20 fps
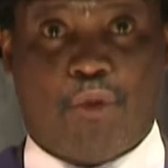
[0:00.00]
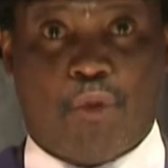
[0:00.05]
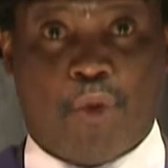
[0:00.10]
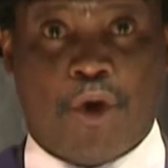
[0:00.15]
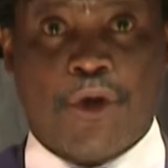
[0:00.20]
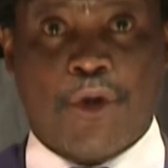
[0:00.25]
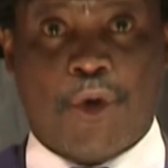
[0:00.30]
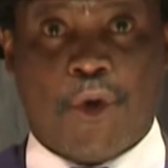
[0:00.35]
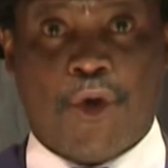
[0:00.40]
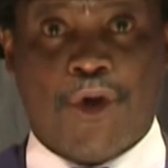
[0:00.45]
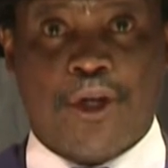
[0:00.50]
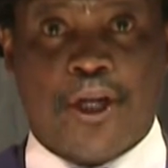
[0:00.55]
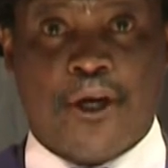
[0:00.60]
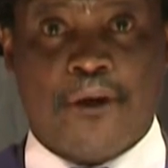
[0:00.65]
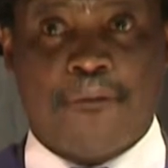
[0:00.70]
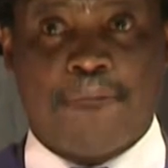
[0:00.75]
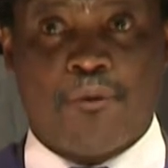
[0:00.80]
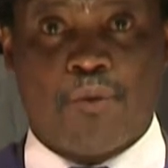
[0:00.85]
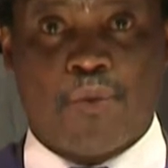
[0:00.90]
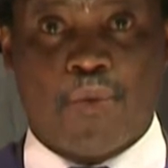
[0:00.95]

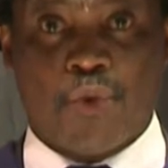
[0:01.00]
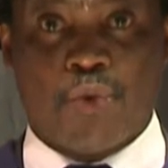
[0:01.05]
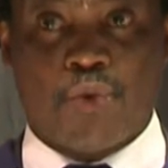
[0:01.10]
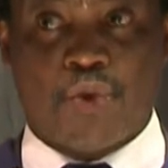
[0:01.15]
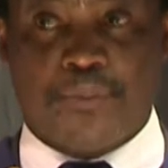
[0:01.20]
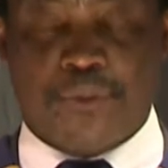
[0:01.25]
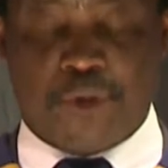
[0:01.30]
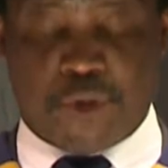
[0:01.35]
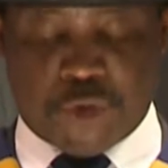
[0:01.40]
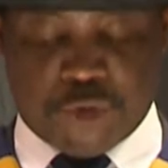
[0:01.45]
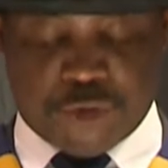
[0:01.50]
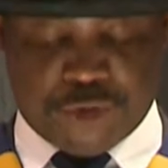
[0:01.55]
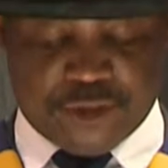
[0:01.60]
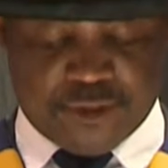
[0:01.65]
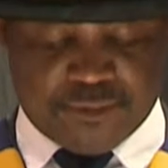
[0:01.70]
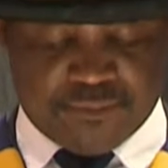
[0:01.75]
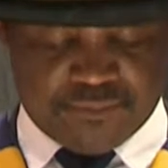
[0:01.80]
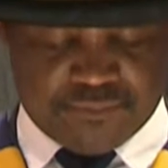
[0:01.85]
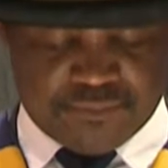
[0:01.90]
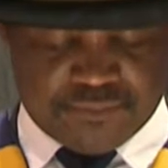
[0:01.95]
order which will be
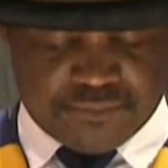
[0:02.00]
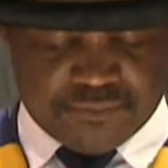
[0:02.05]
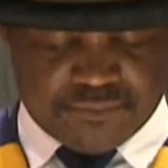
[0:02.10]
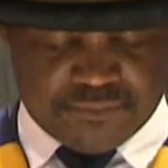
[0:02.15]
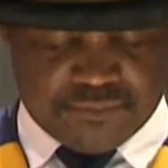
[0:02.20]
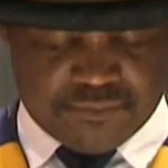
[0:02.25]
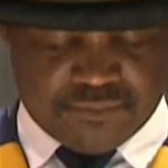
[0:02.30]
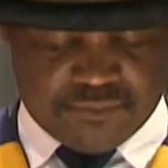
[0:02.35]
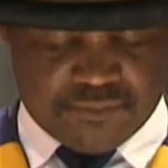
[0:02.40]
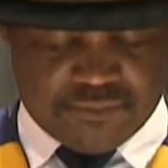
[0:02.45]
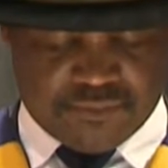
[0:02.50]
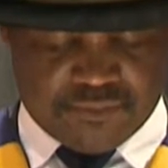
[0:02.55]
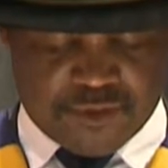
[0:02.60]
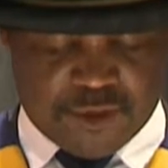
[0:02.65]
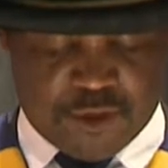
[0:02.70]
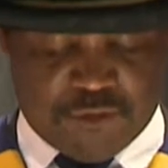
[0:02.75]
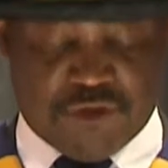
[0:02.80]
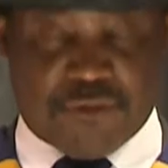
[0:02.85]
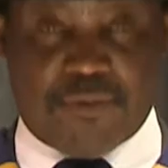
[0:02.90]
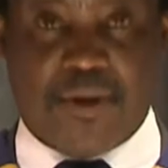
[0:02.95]
good,
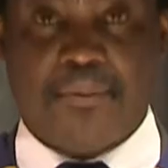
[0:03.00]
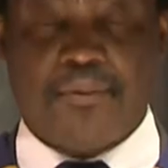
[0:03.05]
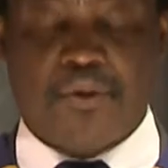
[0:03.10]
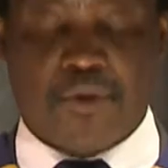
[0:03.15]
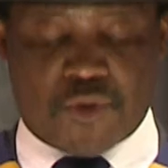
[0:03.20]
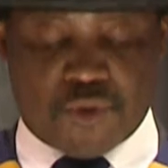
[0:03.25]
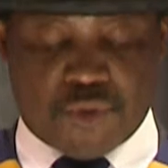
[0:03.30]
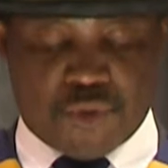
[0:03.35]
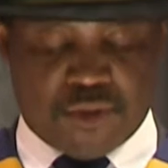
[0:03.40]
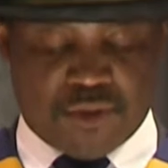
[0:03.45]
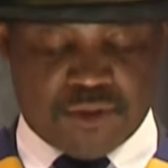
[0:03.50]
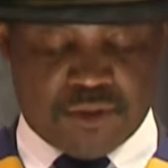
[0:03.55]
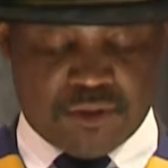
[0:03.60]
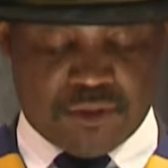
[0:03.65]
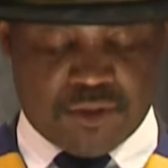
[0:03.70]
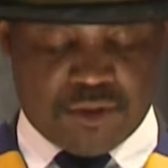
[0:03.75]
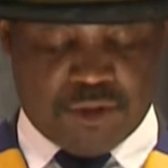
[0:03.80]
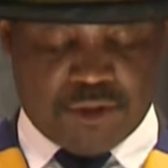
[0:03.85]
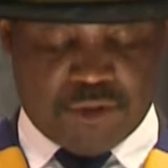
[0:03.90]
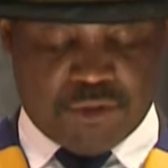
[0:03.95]
for public good,
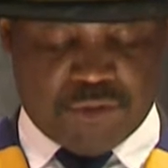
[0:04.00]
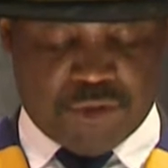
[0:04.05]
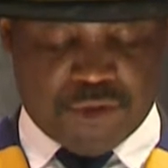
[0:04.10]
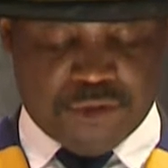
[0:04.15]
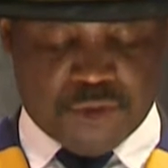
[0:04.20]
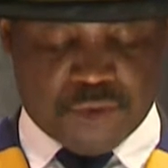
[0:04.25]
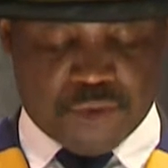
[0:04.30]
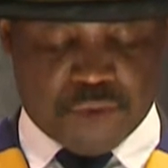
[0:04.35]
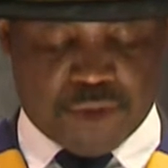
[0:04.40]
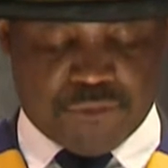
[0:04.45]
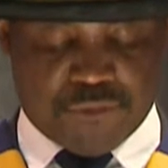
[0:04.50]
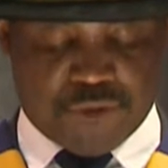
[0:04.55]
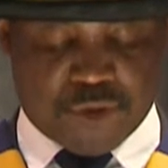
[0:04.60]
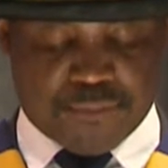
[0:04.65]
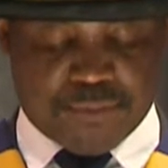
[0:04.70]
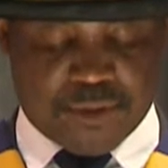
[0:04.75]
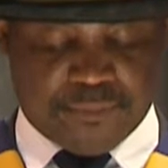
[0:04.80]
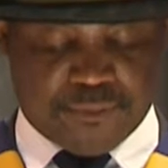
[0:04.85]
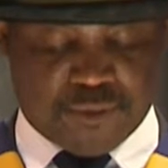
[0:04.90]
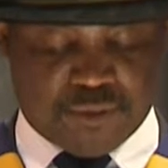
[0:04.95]
for the good of
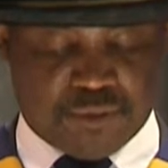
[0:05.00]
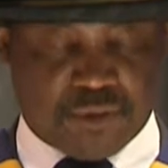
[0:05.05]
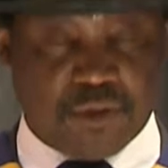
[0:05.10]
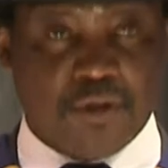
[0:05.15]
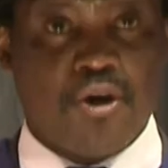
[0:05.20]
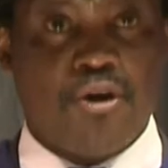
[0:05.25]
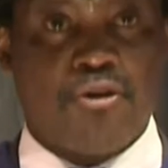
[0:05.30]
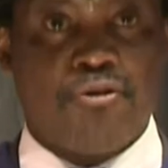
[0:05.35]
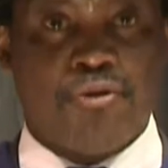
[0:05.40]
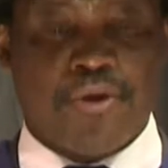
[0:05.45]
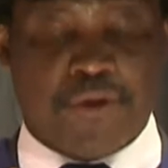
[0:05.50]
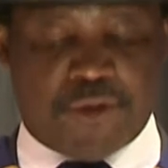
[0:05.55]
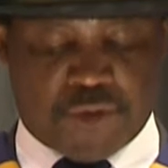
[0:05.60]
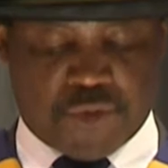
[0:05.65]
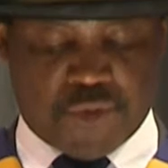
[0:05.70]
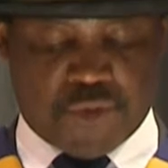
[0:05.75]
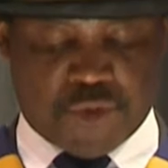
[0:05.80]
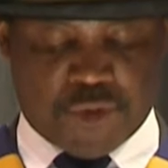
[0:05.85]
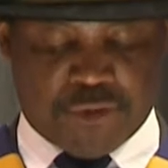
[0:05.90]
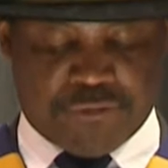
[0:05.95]
all people, for the
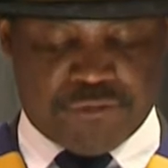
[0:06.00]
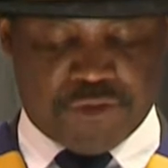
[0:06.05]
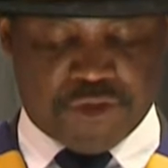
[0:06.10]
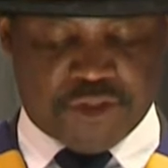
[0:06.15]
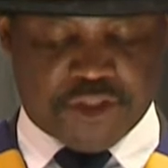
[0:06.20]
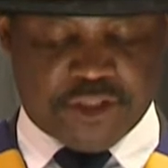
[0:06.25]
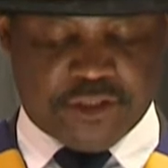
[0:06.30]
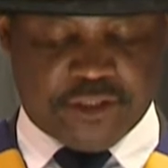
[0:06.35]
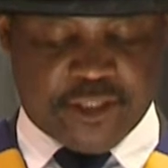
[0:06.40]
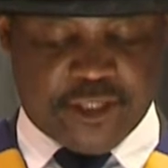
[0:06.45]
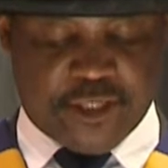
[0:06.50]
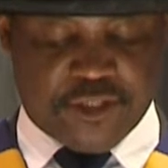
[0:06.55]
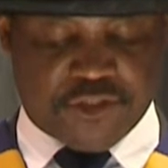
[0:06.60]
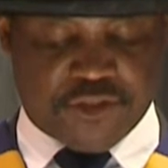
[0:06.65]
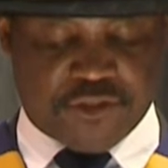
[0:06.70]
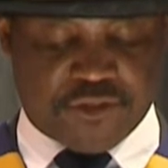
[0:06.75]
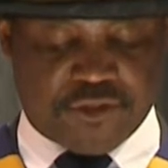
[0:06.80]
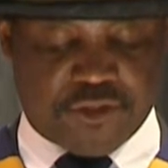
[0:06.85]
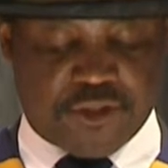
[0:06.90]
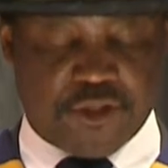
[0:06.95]
good of future
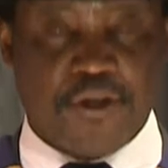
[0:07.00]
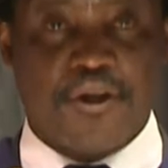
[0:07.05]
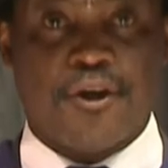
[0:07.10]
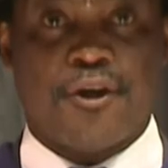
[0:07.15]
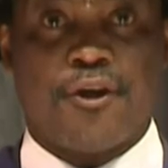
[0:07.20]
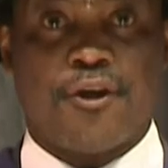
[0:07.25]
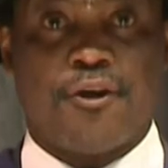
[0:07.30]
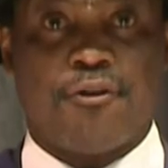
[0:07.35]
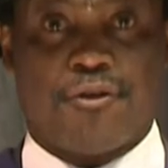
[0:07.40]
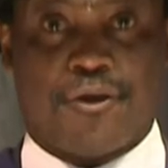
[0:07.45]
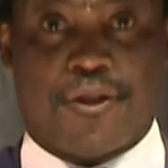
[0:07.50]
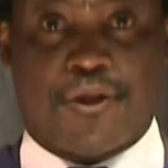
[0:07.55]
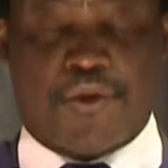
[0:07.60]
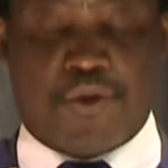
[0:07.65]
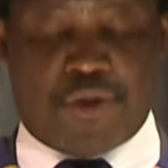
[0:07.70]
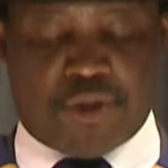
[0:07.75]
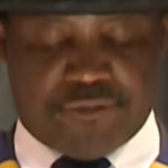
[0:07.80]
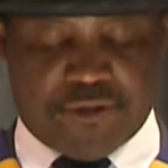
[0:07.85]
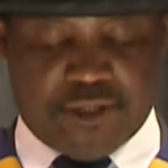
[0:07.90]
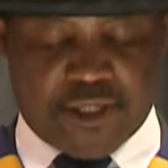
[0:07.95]
generations, for the
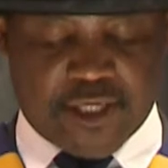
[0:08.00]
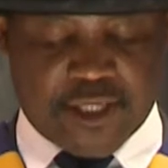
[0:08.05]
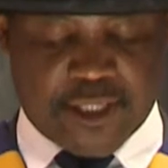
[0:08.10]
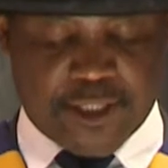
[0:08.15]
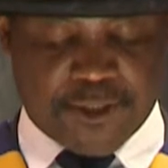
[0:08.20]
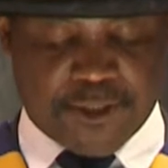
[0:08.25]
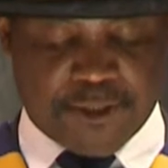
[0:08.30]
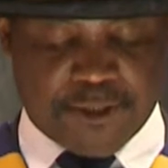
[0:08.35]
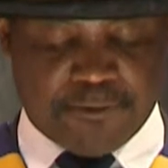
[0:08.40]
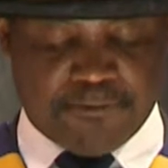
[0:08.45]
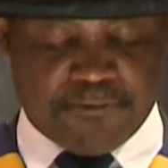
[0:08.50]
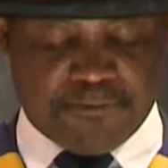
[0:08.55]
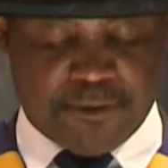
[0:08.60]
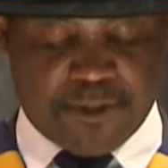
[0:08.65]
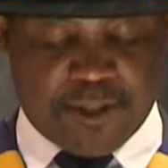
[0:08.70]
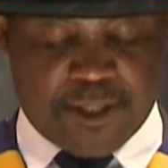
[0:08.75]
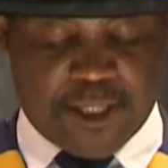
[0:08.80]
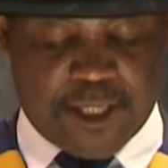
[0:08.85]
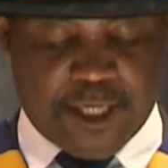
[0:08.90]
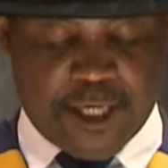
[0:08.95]
good of our country,
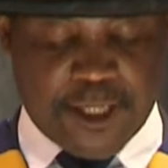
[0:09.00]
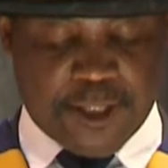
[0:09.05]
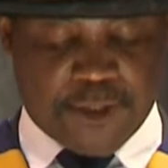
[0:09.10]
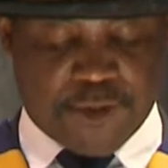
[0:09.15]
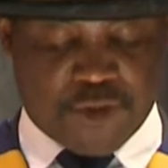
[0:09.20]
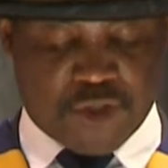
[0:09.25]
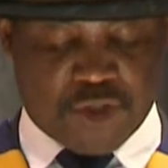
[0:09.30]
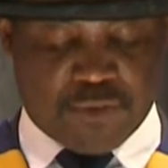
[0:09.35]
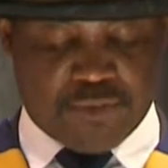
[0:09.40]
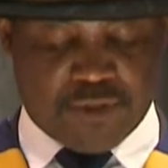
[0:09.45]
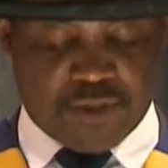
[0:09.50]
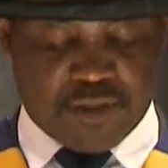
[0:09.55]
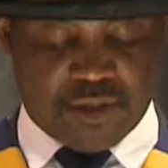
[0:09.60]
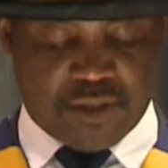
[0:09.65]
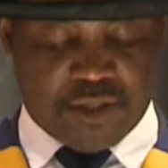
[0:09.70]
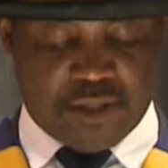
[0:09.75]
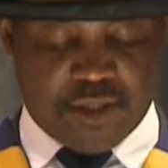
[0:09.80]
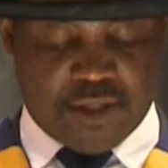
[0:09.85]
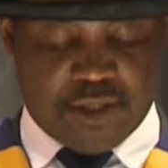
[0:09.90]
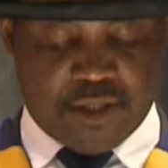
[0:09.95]
our economy,
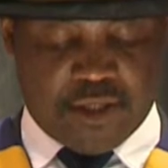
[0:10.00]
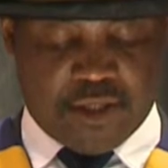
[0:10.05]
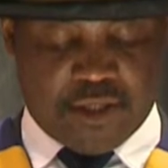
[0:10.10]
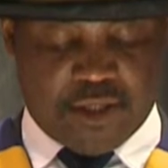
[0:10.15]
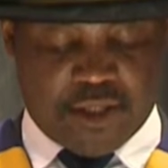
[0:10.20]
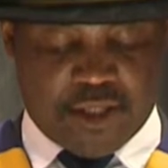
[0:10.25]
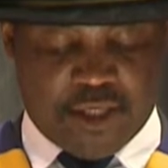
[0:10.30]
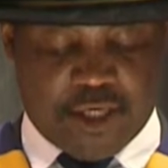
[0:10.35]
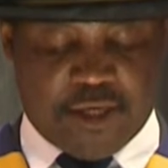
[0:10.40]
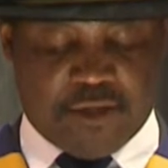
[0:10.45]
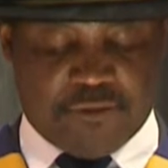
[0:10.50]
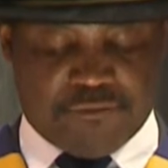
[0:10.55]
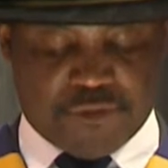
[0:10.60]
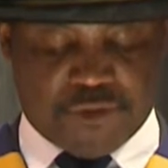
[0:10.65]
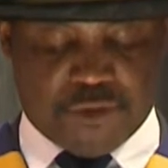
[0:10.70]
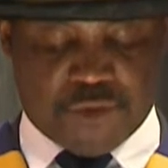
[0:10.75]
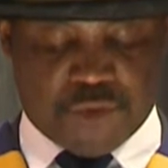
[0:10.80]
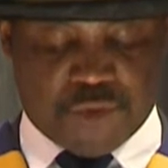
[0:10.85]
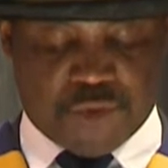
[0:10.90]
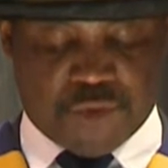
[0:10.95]
and
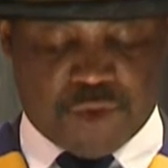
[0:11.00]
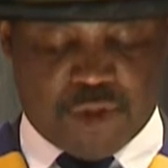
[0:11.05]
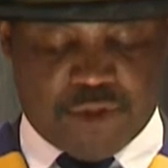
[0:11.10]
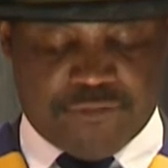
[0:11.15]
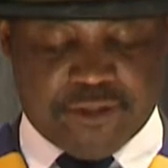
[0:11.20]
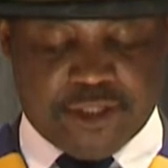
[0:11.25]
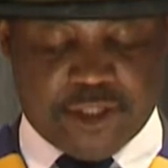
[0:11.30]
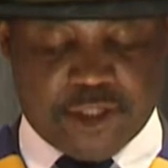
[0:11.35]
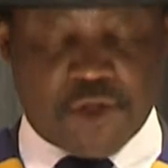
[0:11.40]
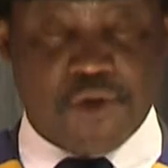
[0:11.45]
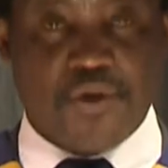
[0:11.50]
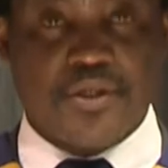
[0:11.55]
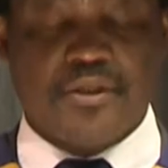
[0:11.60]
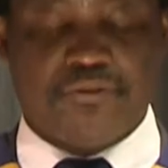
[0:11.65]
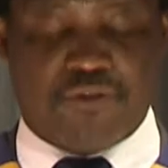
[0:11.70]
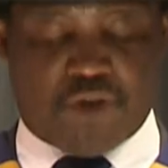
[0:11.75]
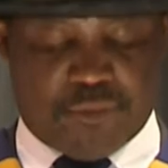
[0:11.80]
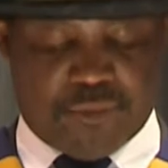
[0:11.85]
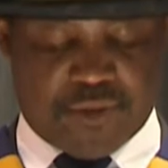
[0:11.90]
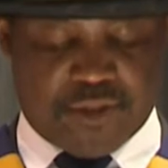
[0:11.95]
for the good of an
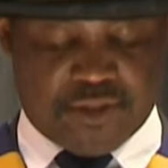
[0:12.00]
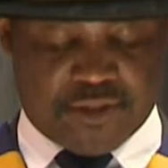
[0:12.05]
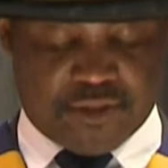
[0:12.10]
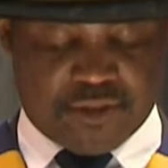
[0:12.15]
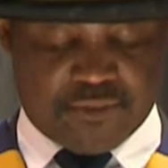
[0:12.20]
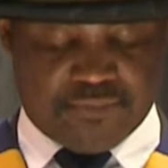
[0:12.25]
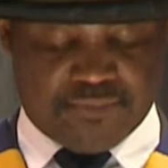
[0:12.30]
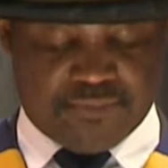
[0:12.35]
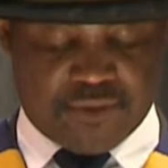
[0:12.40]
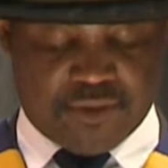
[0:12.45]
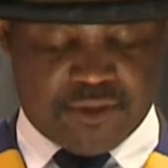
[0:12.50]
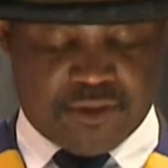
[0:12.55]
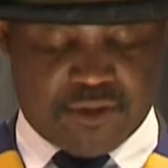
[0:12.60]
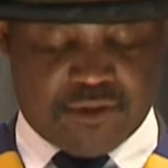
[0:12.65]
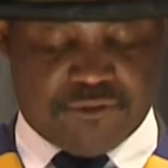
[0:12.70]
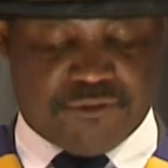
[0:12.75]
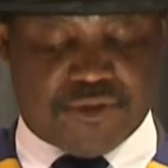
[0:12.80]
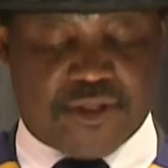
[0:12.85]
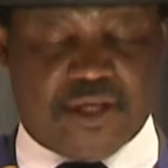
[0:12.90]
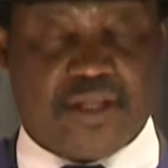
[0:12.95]
inclusive community,
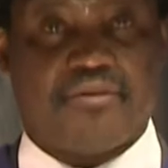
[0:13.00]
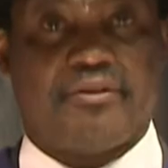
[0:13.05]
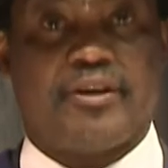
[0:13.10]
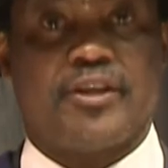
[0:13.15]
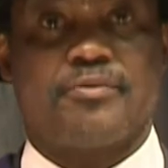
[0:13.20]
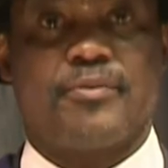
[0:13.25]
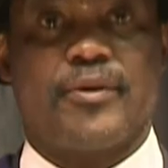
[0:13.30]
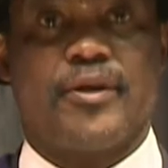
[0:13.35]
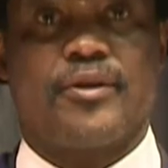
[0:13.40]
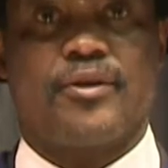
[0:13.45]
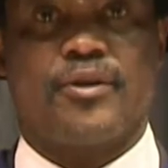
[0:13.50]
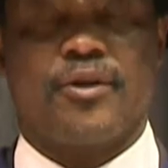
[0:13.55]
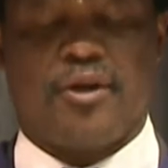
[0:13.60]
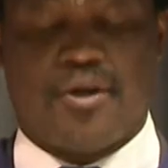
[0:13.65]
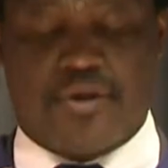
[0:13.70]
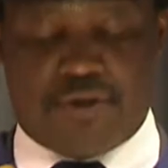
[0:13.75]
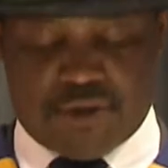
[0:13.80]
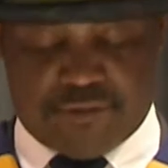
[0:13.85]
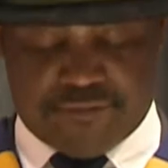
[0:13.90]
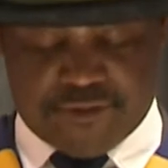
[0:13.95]
for the advancement
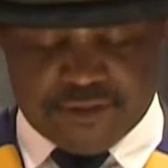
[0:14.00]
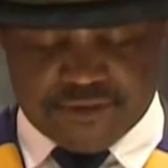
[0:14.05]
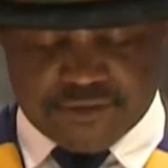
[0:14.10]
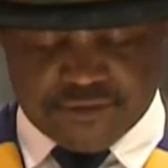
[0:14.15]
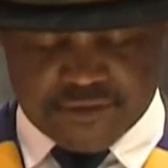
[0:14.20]
of our